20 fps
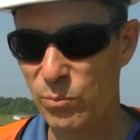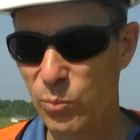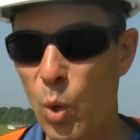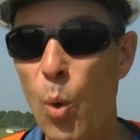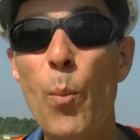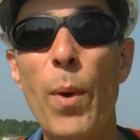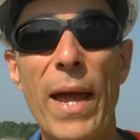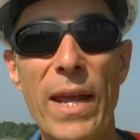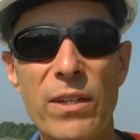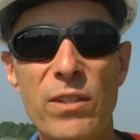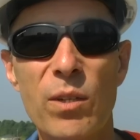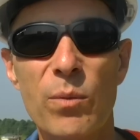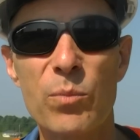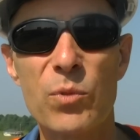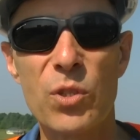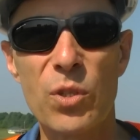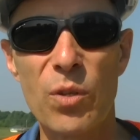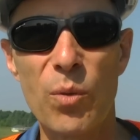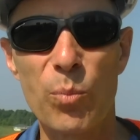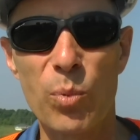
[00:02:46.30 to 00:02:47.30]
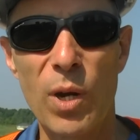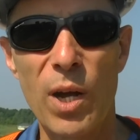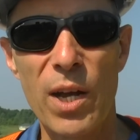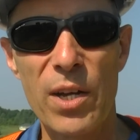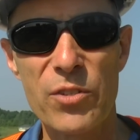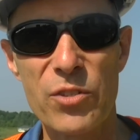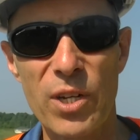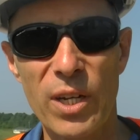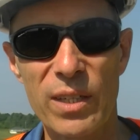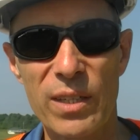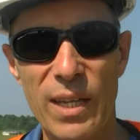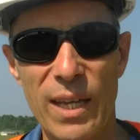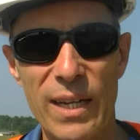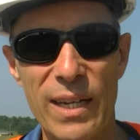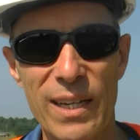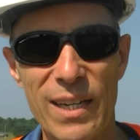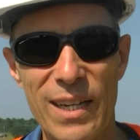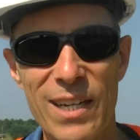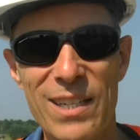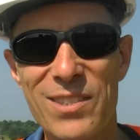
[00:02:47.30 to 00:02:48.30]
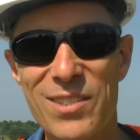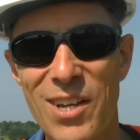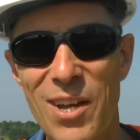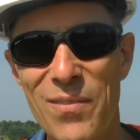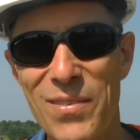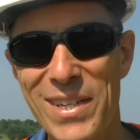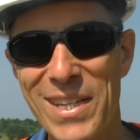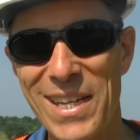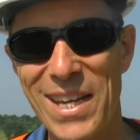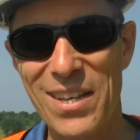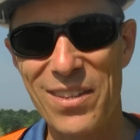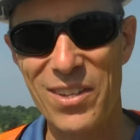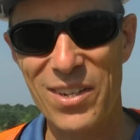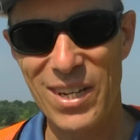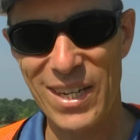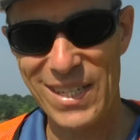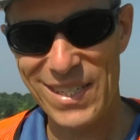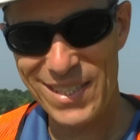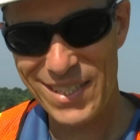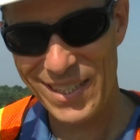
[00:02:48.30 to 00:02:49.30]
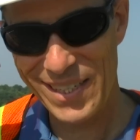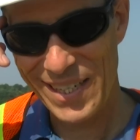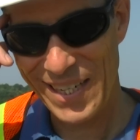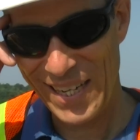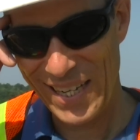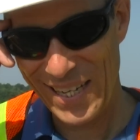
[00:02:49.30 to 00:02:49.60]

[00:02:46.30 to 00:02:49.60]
momentum to the project, and it is coming together nicely.